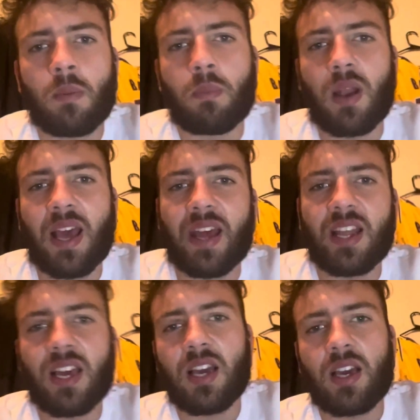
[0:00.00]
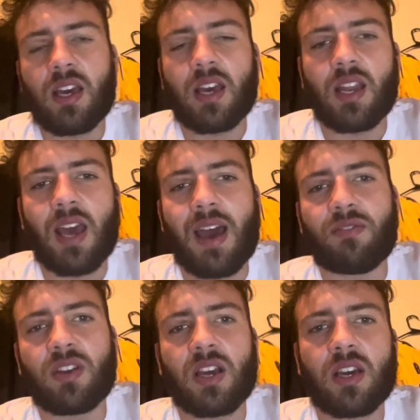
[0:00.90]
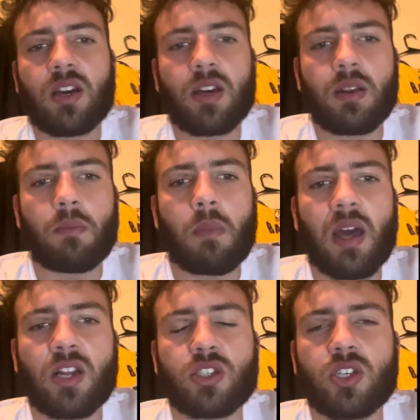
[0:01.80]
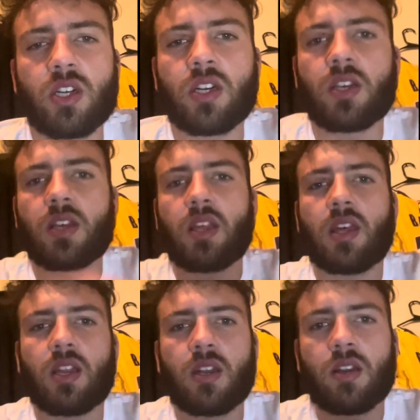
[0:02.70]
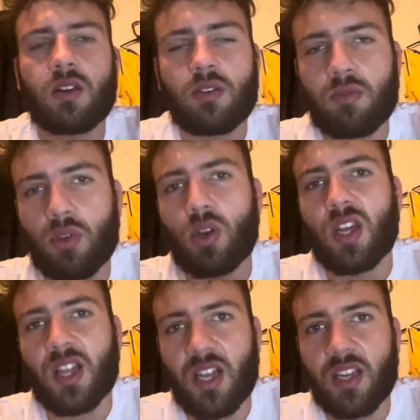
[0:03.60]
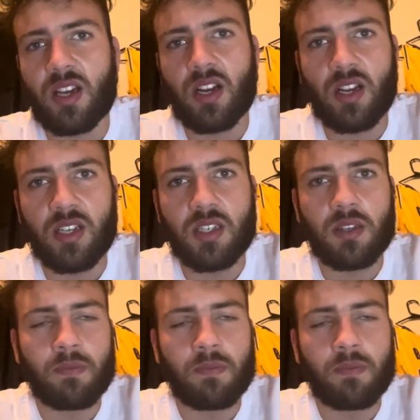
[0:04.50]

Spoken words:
planning and having a good manager in your athletic career.